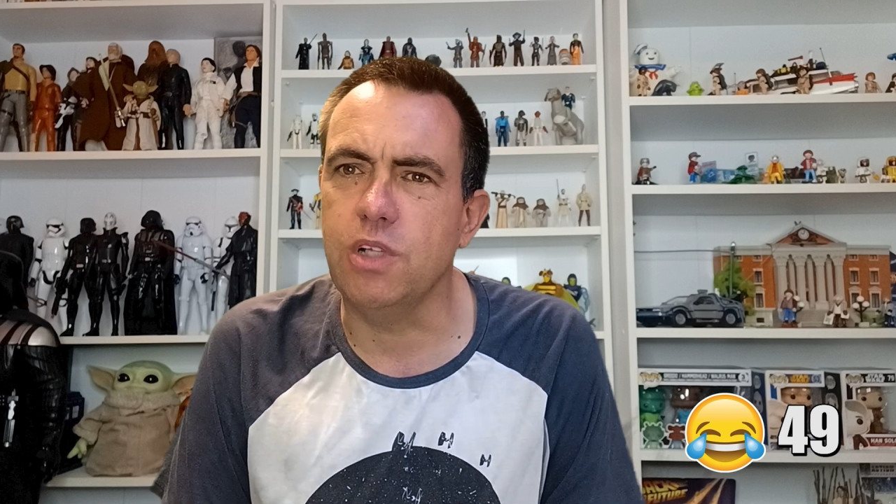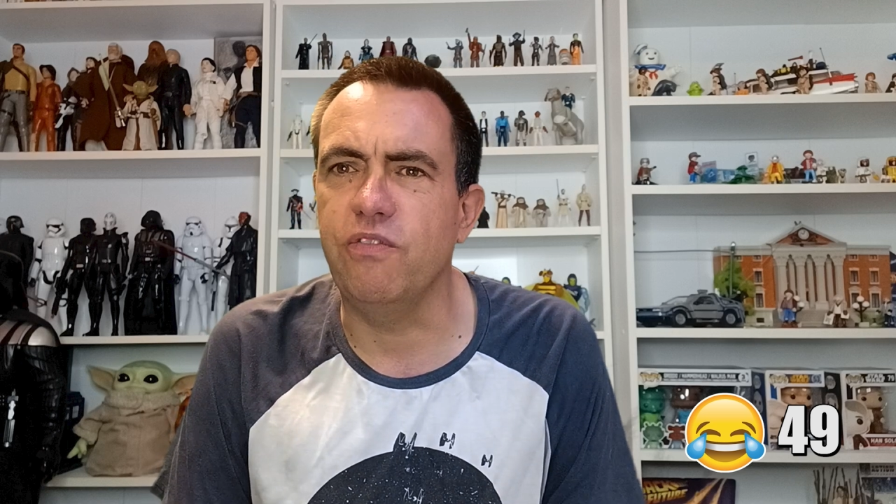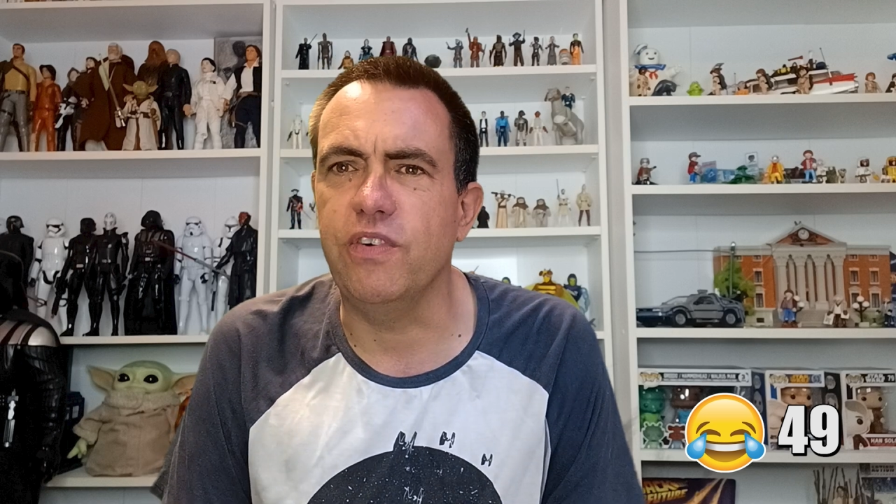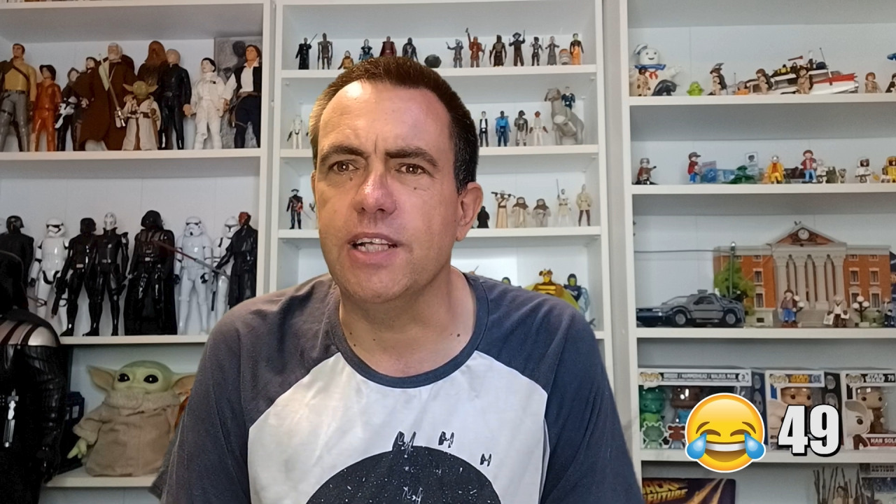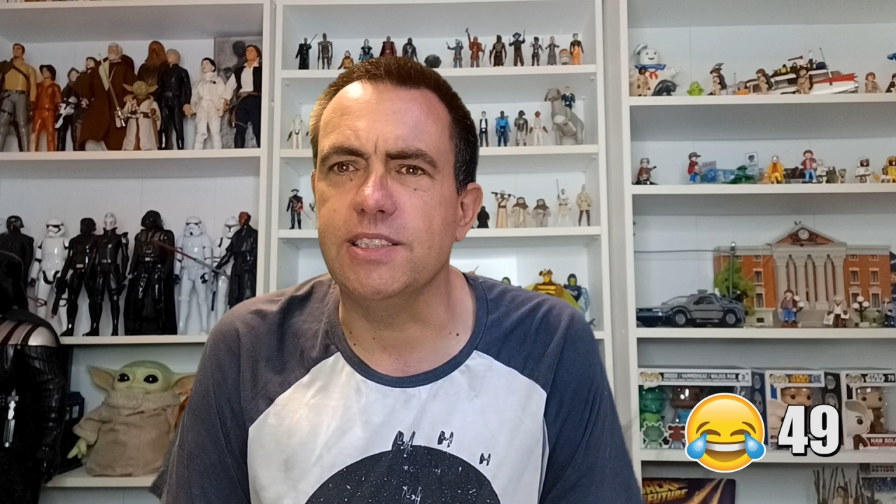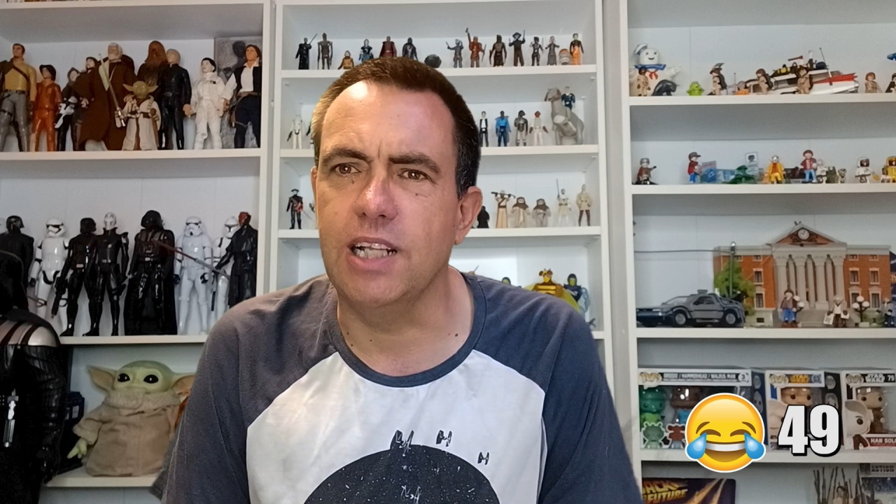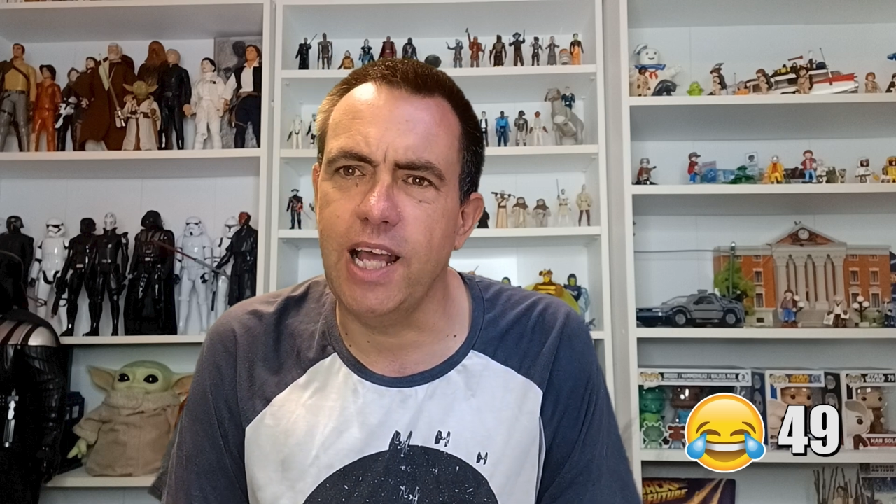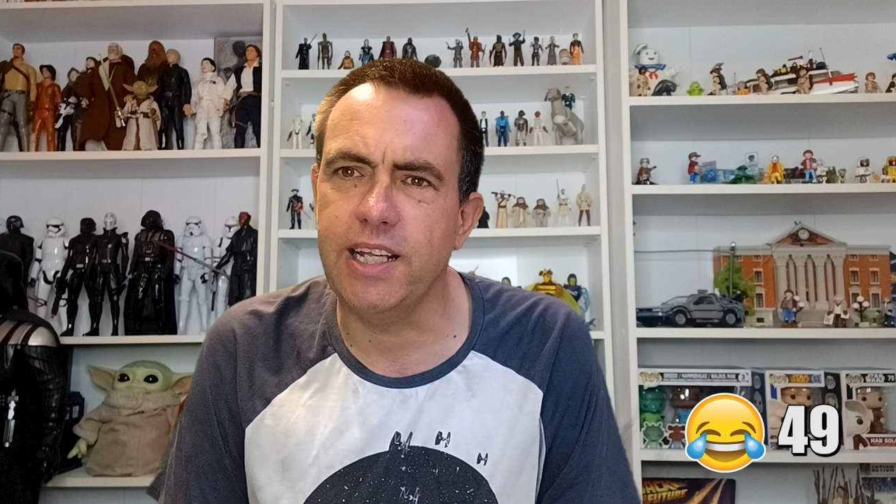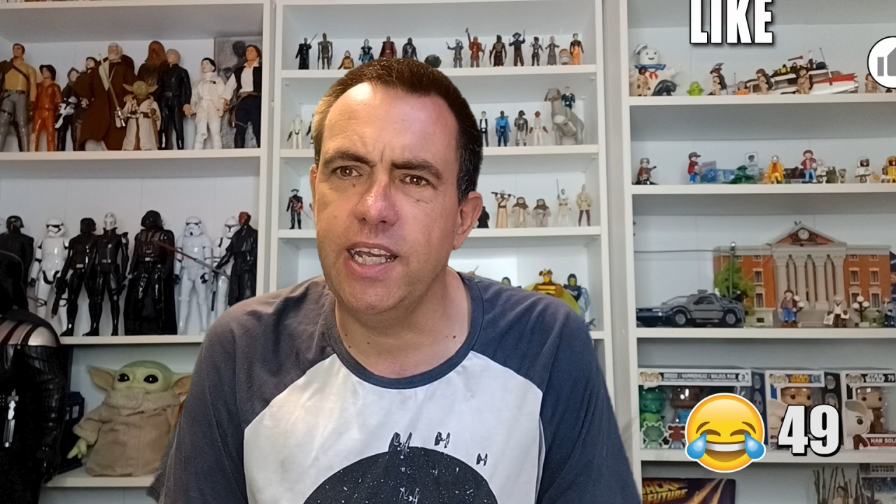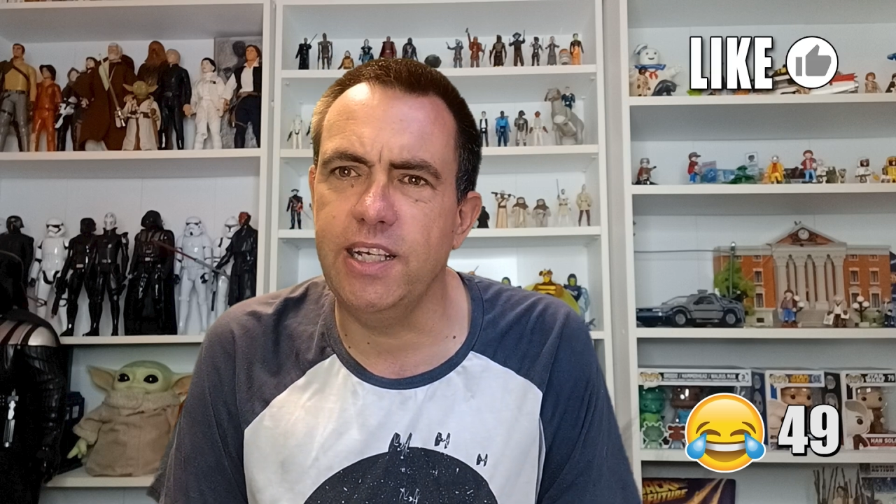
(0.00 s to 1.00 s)
don't forget to
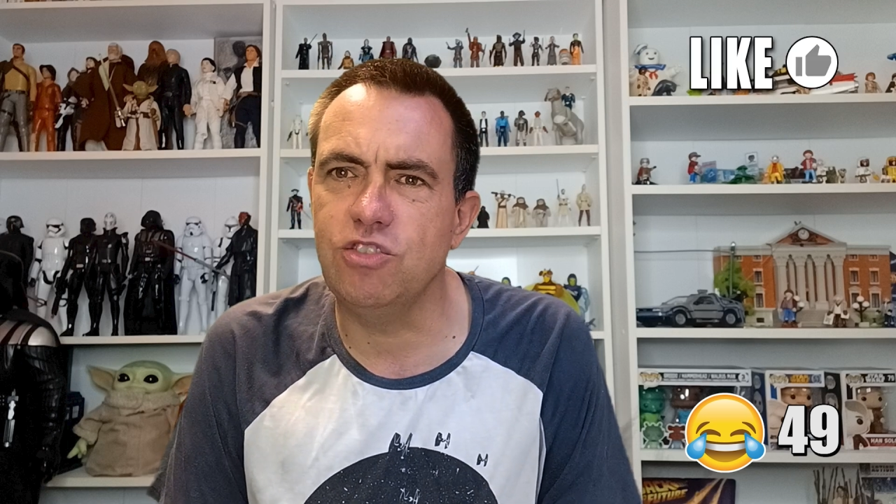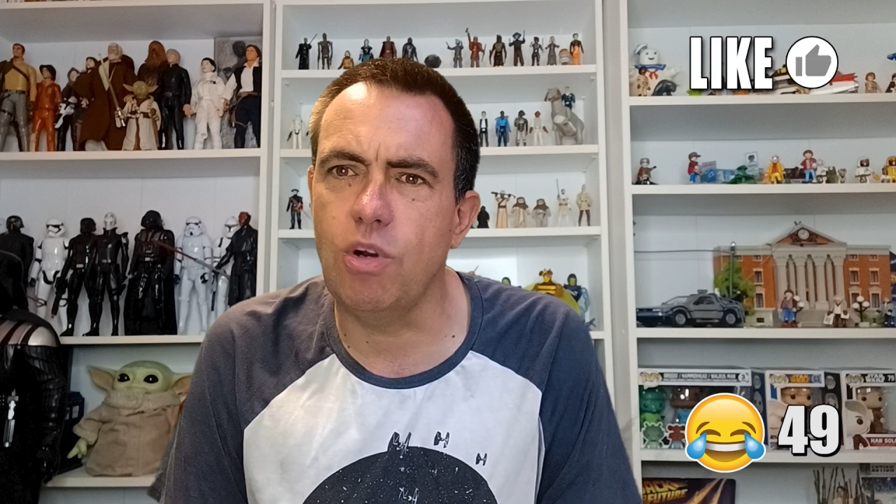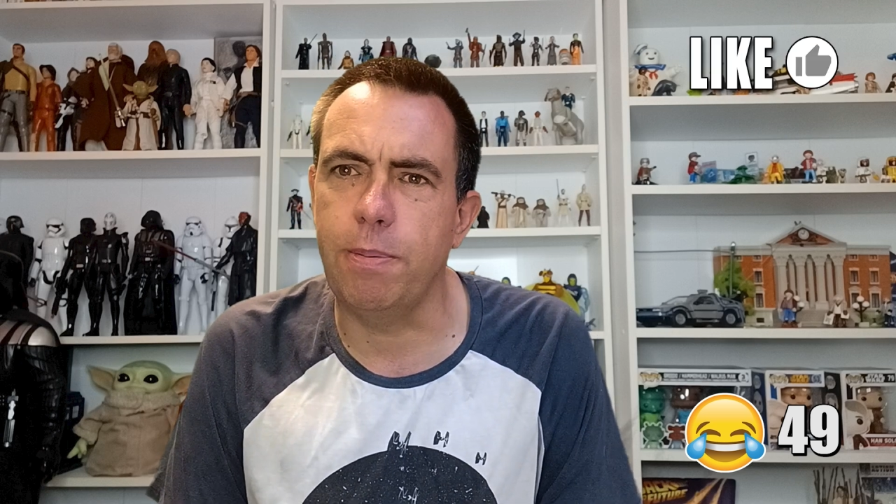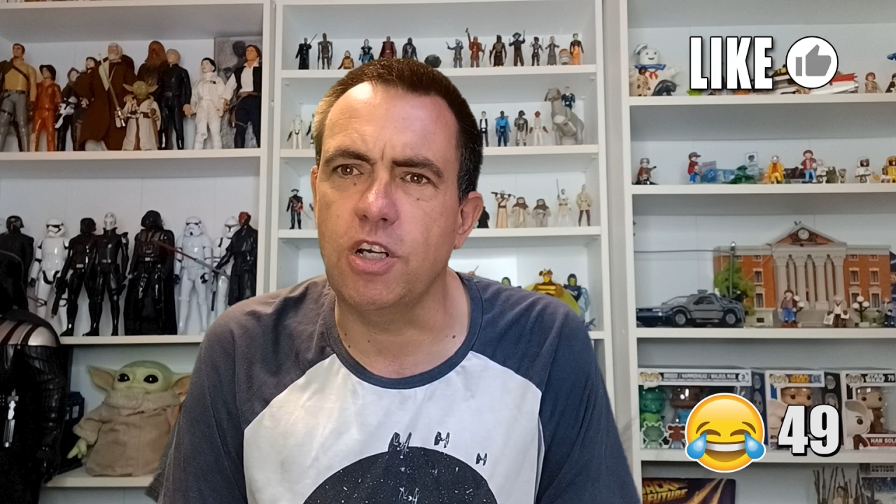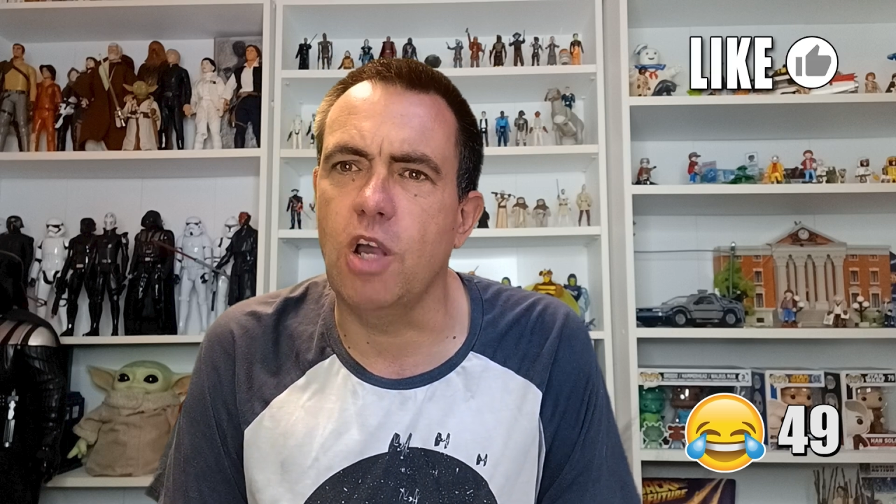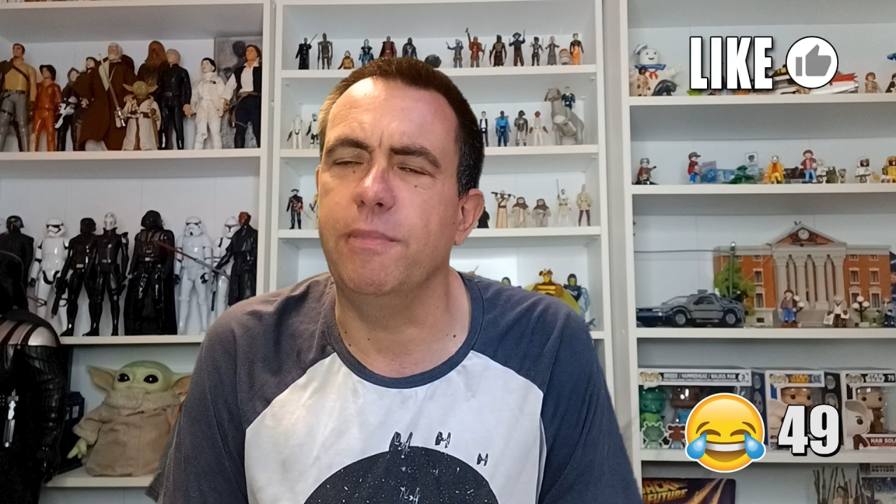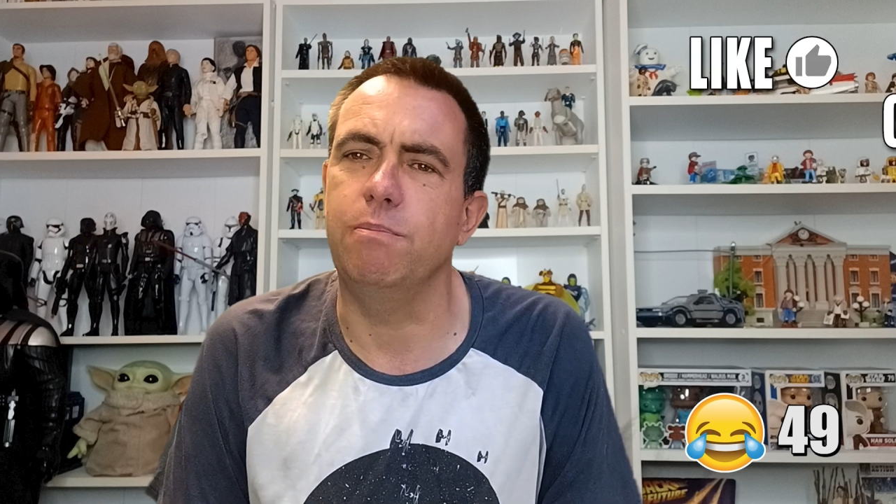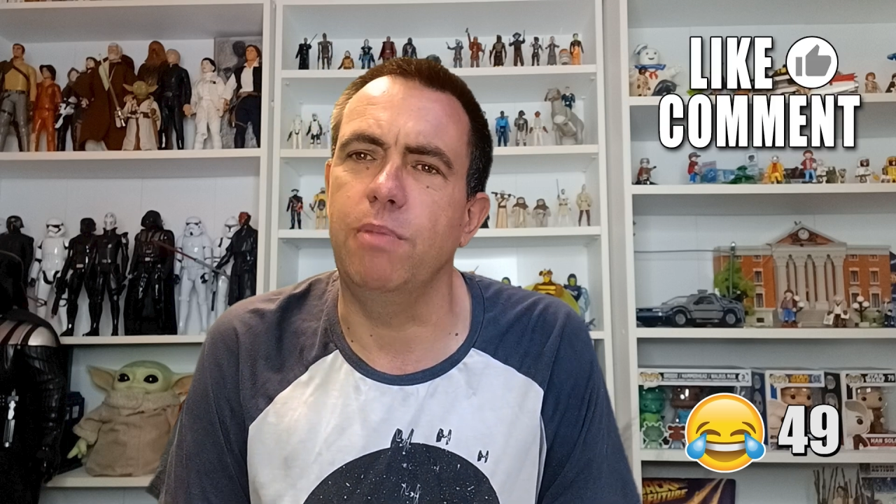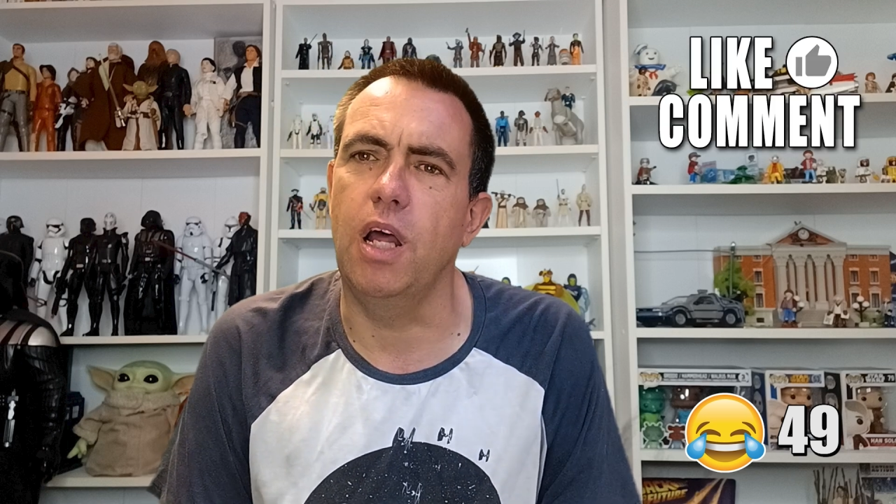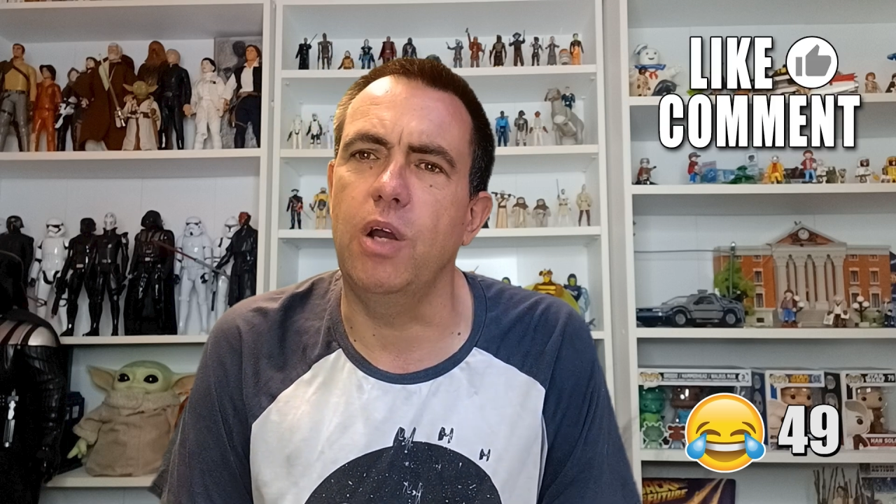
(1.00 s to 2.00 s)
like it, drop a
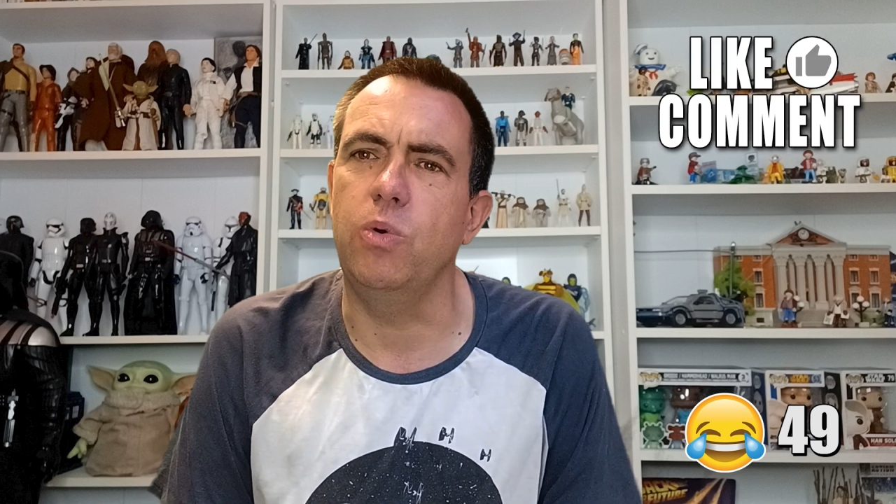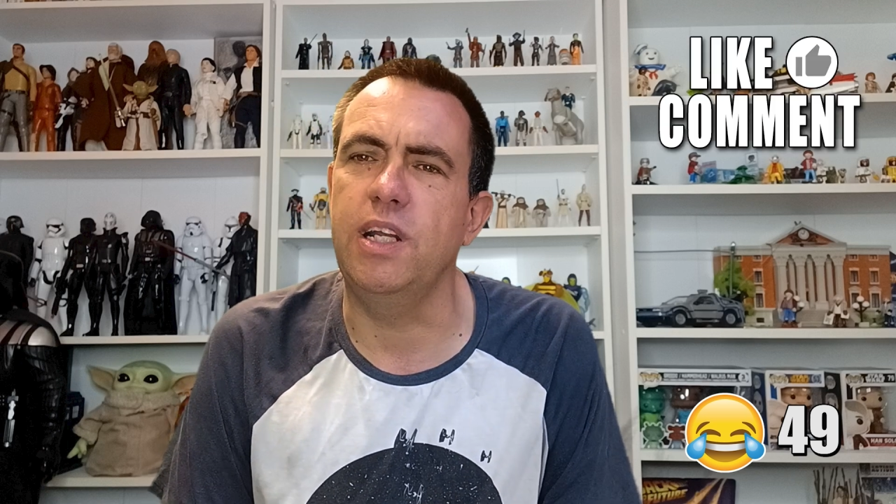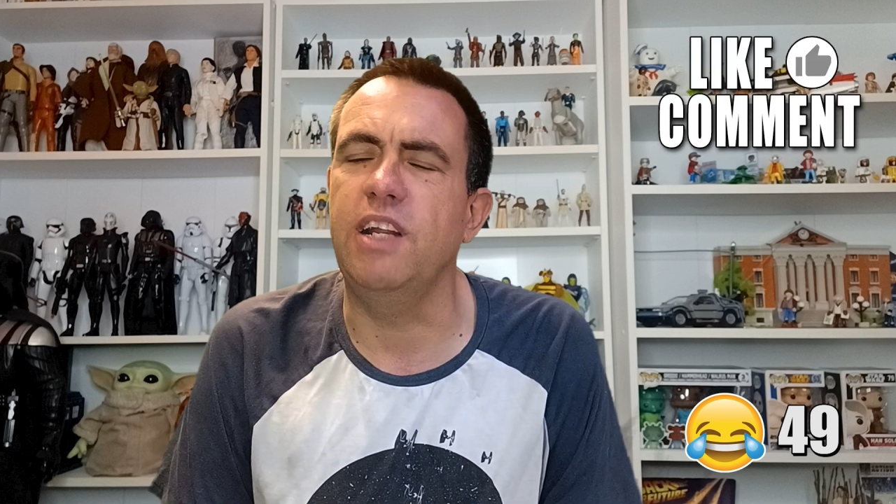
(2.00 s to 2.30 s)
comment below,